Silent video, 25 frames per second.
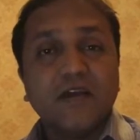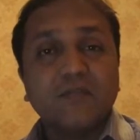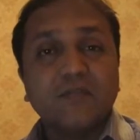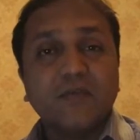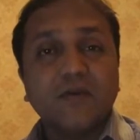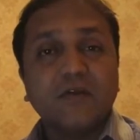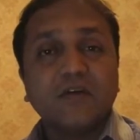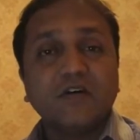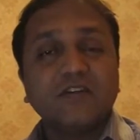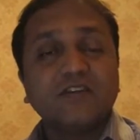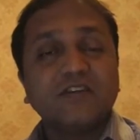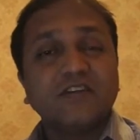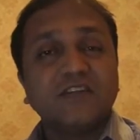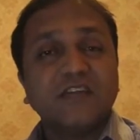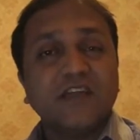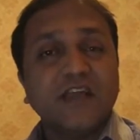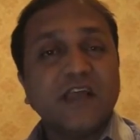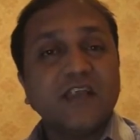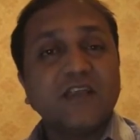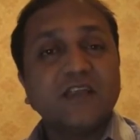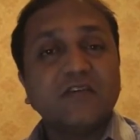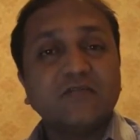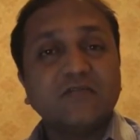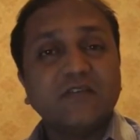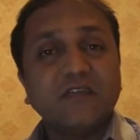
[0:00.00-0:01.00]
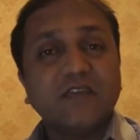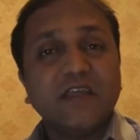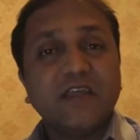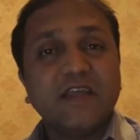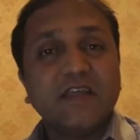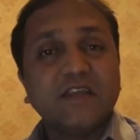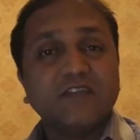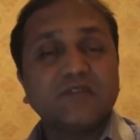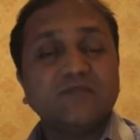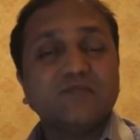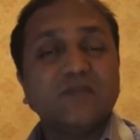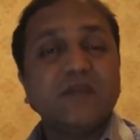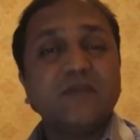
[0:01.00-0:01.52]
because at the end of the day
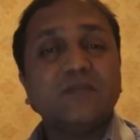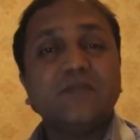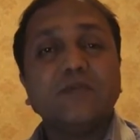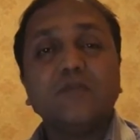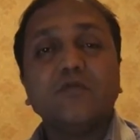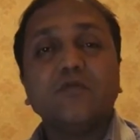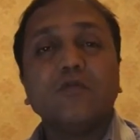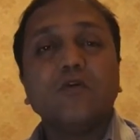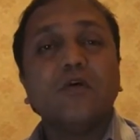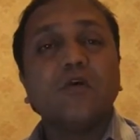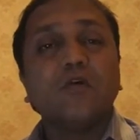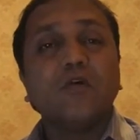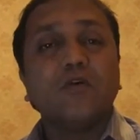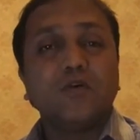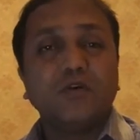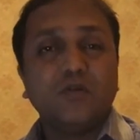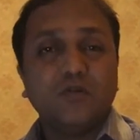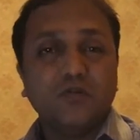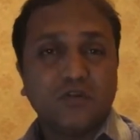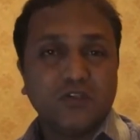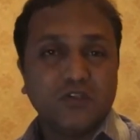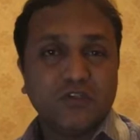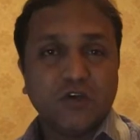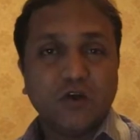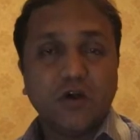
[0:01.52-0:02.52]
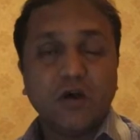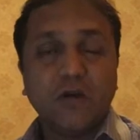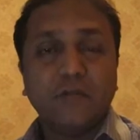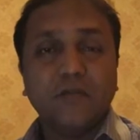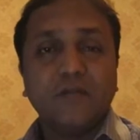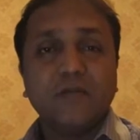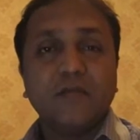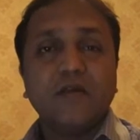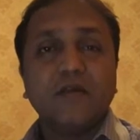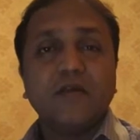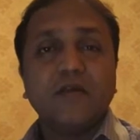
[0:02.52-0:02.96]
it's people who are going to do the job.